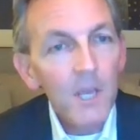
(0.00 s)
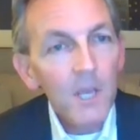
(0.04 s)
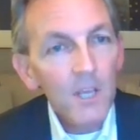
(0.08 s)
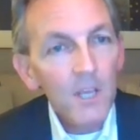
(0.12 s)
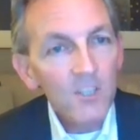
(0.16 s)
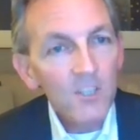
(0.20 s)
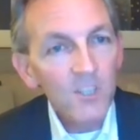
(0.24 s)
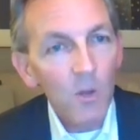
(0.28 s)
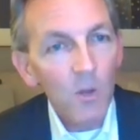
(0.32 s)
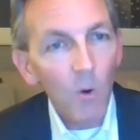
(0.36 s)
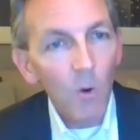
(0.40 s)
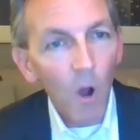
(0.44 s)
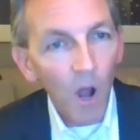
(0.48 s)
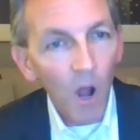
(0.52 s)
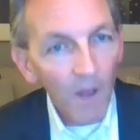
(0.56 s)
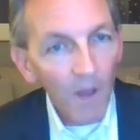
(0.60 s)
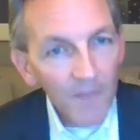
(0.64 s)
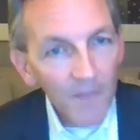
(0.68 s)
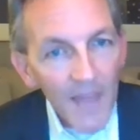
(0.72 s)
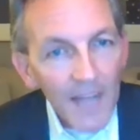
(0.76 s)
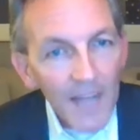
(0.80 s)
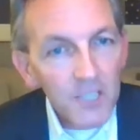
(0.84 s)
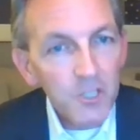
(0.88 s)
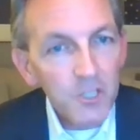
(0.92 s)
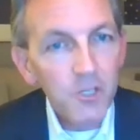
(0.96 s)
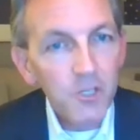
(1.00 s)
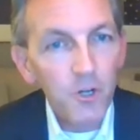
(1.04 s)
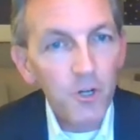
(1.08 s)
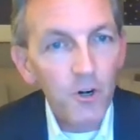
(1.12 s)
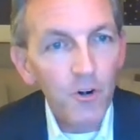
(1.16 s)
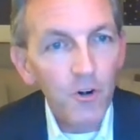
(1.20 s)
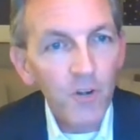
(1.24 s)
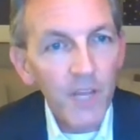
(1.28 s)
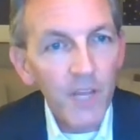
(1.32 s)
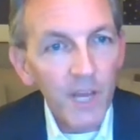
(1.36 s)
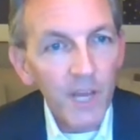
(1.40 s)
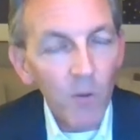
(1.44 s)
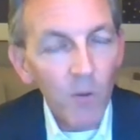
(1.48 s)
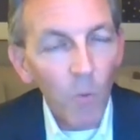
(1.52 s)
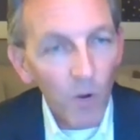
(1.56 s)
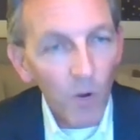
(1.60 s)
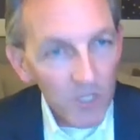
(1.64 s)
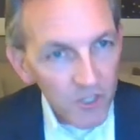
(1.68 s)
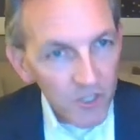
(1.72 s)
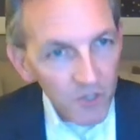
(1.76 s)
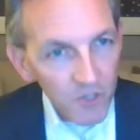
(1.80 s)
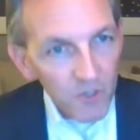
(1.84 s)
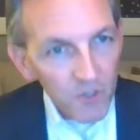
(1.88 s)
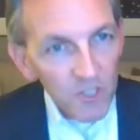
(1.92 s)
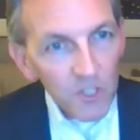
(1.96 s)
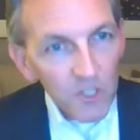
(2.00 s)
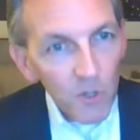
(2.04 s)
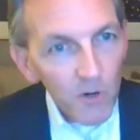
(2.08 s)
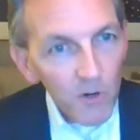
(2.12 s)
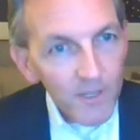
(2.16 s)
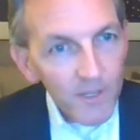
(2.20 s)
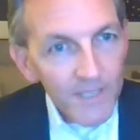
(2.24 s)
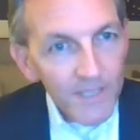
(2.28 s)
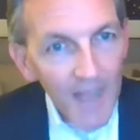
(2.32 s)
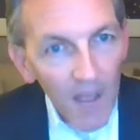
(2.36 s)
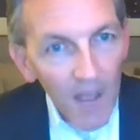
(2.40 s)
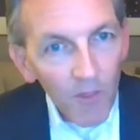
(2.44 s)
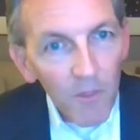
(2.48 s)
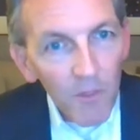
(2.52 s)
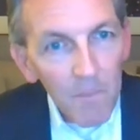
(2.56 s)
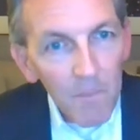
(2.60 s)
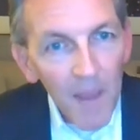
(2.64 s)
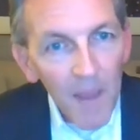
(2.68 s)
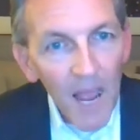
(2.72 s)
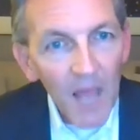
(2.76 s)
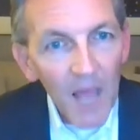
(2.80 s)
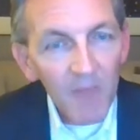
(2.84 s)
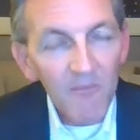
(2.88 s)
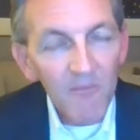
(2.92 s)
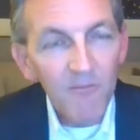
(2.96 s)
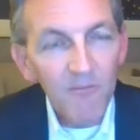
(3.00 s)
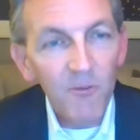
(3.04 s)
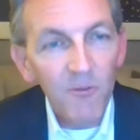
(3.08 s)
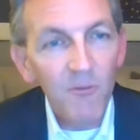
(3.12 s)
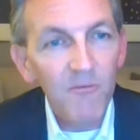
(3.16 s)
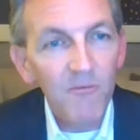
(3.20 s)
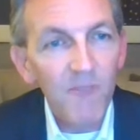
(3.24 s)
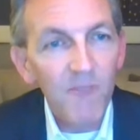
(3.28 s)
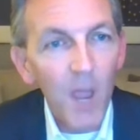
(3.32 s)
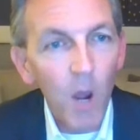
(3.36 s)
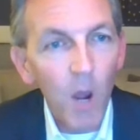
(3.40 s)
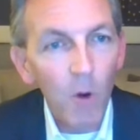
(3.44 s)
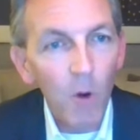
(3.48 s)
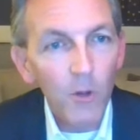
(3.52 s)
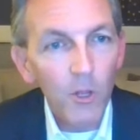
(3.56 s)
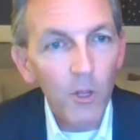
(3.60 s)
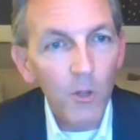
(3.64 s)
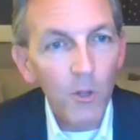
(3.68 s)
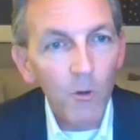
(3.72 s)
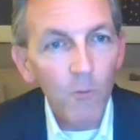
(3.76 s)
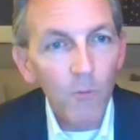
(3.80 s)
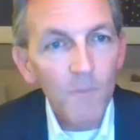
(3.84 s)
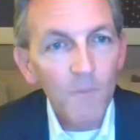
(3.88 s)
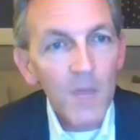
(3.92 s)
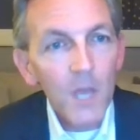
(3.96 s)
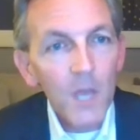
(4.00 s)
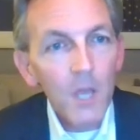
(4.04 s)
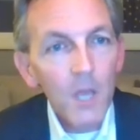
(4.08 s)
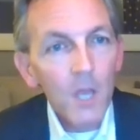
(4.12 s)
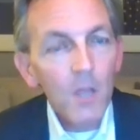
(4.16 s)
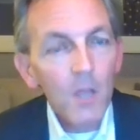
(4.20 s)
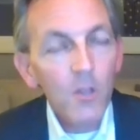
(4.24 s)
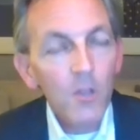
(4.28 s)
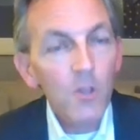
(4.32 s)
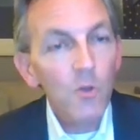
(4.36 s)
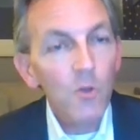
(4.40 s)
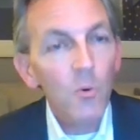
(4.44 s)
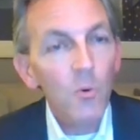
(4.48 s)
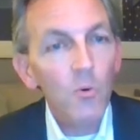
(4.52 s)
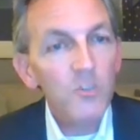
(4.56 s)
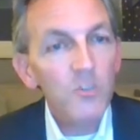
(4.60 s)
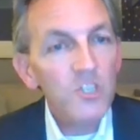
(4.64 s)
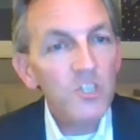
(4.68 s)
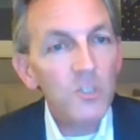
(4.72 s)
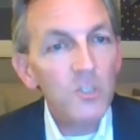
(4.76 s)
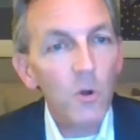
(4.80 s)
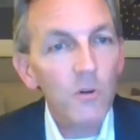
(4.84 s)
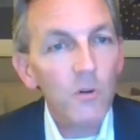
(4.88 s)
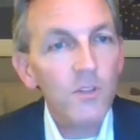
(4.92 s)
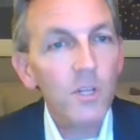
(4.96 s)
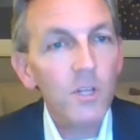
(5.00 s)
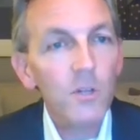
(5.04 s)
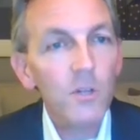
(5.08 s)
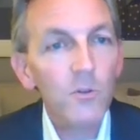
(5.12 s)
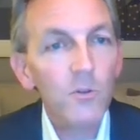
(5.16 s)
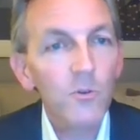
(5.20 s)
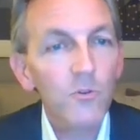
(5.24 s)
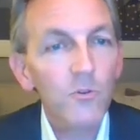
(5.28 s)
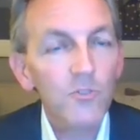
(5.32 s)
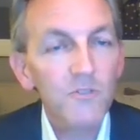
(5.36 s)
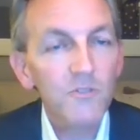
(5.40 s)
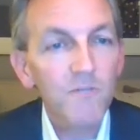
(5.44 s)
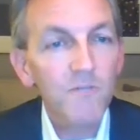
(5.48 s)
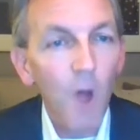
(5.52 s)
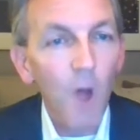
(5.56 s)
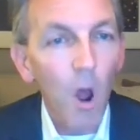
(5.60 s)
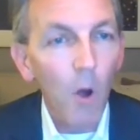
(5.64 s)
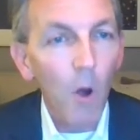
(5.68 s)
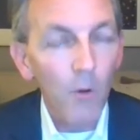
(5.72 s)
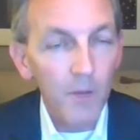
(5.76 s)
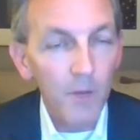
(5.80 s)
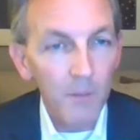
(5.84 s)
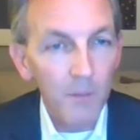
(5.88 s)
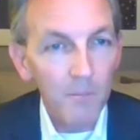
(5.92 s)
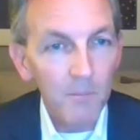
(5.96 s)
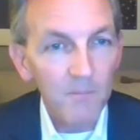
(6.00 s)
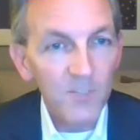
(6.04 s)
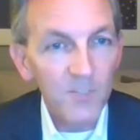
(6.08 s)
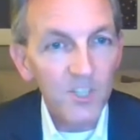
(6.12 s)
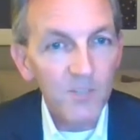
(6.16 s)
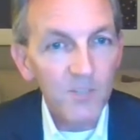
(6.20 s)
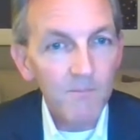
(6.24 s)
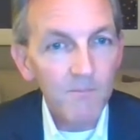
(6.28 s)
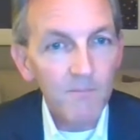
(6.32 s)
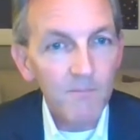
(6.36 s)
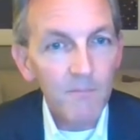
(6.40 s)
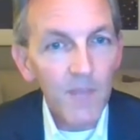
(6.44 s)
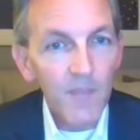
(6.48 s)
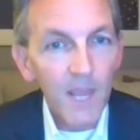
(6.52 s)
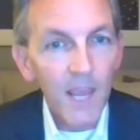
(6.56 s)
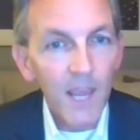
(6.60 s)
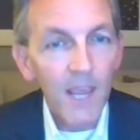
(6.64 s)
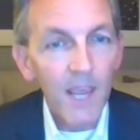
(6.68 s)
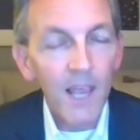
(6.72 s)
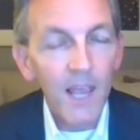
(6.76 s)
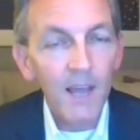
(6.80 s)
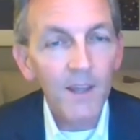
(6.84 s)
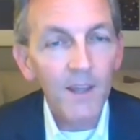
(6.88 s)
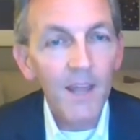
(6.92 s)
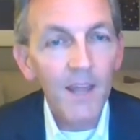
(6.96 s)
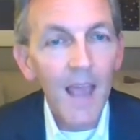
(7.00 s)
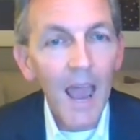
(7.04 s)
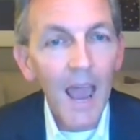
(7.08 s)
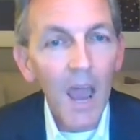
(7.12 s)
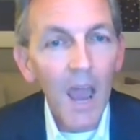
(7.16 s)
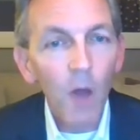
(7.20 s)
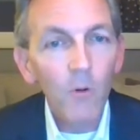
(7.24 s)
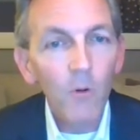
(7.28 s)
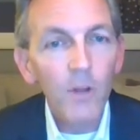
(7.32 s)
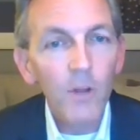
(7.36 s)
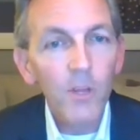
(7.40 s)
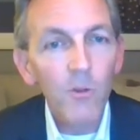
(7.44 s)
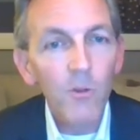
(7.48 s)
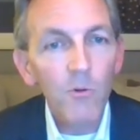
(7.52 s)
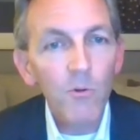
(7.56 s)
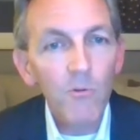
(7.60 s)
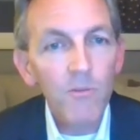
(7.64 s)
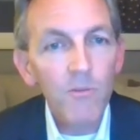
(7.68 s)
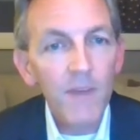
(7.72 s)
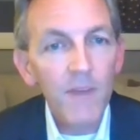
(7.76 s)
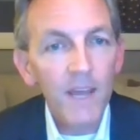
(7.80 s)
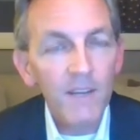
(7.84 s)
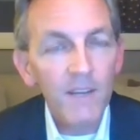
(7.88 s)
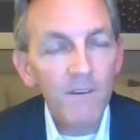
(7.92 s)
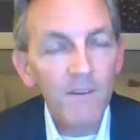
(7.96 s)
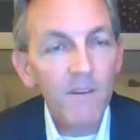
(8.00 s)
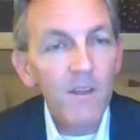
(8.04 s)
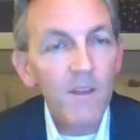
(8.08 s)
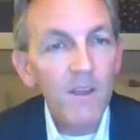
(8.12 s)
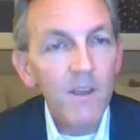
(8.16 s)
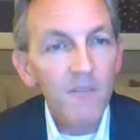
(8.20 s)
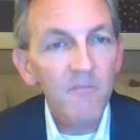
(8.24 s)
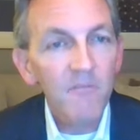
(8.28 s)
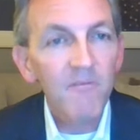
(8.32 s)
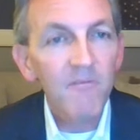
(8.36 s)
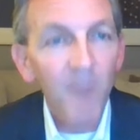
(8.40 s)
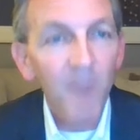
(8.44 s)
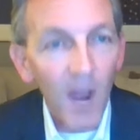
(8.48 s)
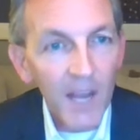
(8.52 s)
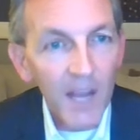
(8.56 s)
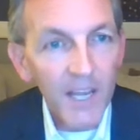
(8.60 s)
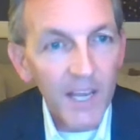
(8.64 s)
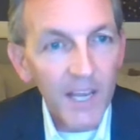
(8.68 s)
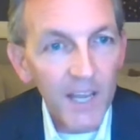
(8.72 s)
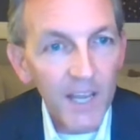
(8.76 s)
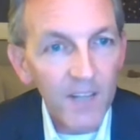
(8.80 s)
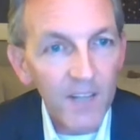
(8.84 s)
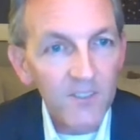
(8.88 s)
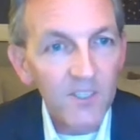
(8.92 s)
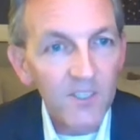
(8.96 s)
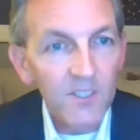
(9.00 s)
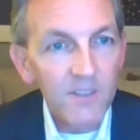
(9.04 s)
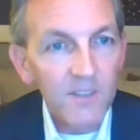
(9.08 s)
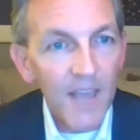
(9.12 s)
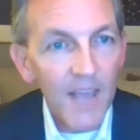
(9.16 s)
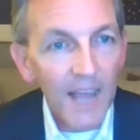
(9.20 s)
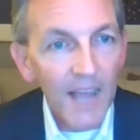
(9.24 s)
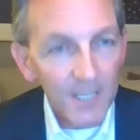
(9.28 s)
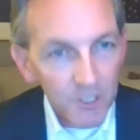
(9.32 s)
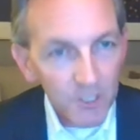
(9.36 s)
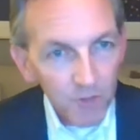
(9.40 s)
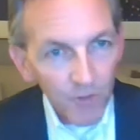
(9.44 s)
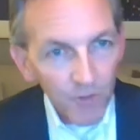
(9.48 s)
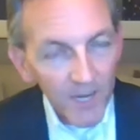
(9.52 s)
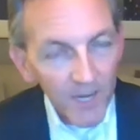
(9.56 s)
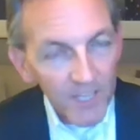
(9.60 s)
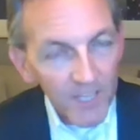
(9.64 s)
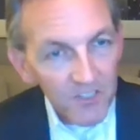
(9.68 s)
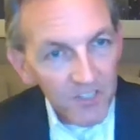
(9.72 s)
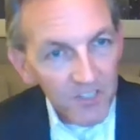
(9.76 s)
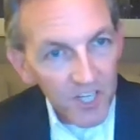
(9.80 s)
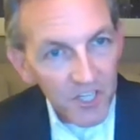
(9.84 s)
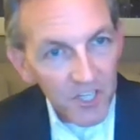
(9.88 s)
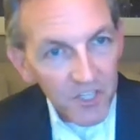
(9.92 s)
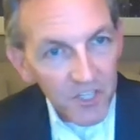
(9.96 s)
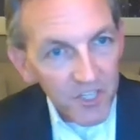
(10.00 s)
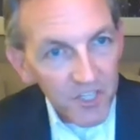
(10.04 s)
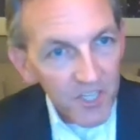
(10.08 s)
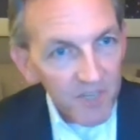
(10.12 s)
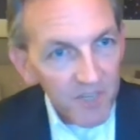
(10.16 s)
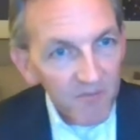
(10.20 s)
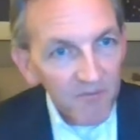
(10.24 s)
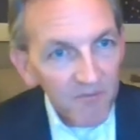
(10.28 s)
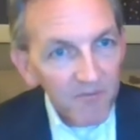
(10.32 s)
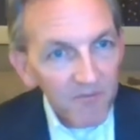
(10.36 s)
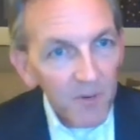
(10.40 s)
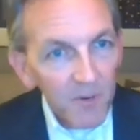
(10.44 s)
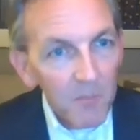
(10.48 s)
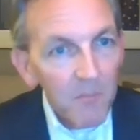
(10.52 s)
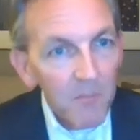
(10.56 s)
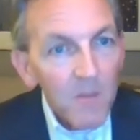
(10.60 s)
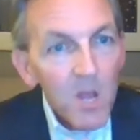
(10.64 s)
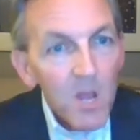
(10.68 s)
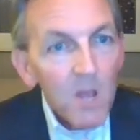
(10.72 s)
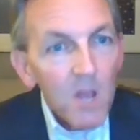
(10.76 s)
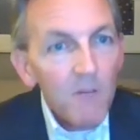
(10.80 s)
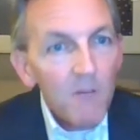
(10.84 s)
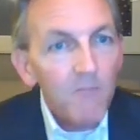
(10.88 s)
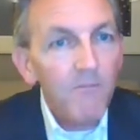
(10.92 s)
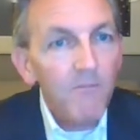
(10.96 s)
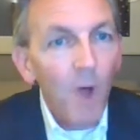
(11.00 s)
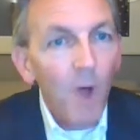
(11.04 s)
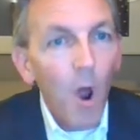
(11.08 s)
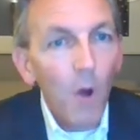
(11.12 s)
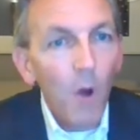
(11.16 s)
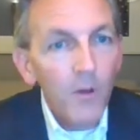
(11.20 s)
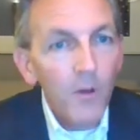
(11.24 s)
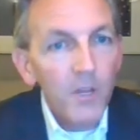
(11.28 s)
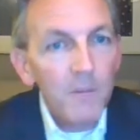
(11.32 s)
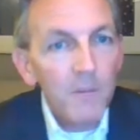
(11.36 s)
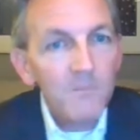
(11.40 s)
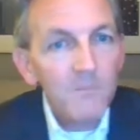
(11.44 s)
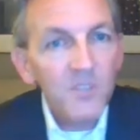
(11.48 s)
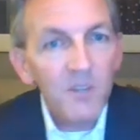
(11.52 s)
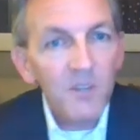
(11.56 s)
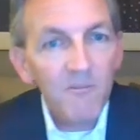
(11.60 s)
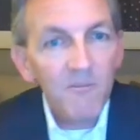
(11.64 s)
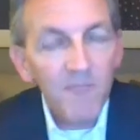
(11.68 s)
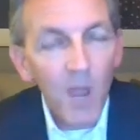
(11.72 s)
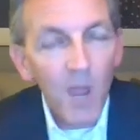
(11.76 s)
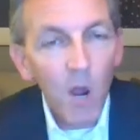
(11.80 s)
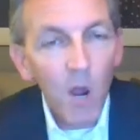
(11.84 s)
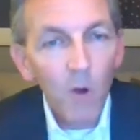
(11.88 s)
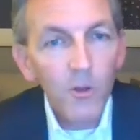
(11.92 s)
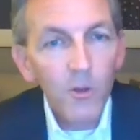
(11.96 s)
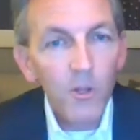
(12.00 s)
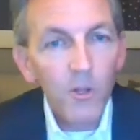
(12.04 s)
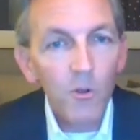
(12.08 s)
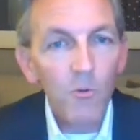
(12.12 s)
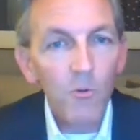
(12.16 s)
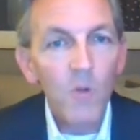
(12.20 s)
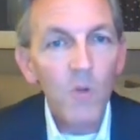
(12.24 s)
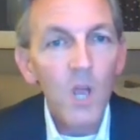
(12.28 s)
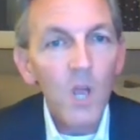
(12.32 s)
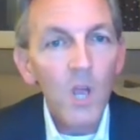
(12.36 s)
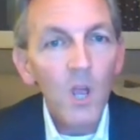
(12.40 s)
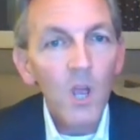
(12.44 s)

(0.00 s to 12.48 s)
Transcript: So on that journey, once you start down the path for value, you will start to lose volumes. And how do you then finance that transition from volume to value?